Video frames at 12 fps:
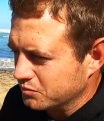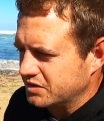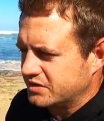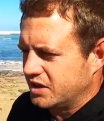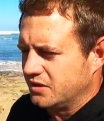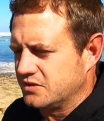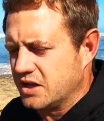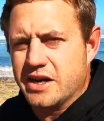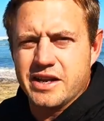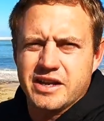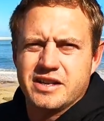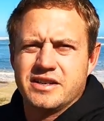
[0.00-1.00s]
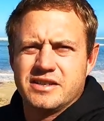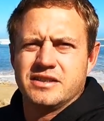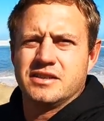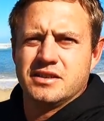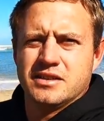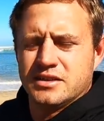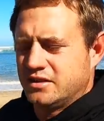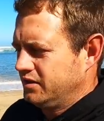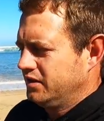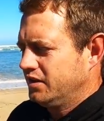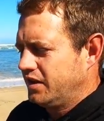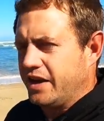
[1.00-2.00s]
myself, "Zander,
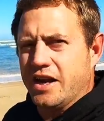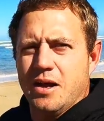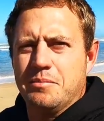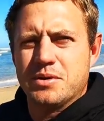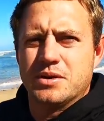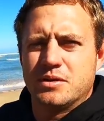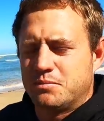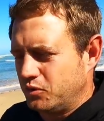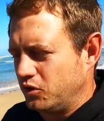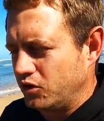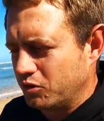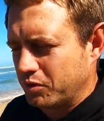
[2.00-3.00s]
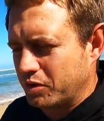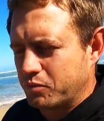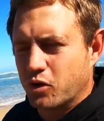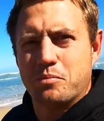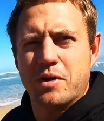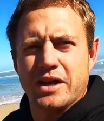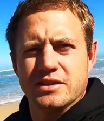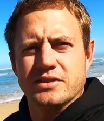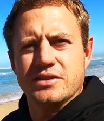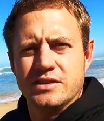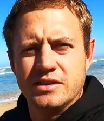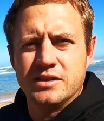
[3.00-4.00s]
get up, put on your big boy pants
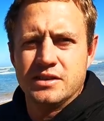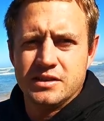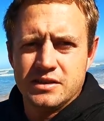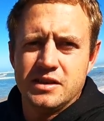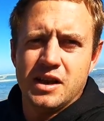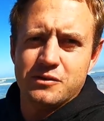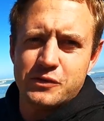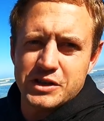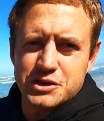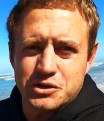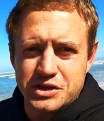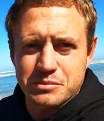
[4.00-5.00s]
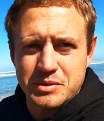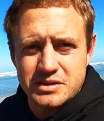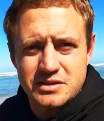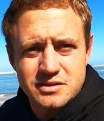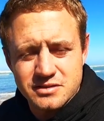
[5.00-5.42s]
and face your demons."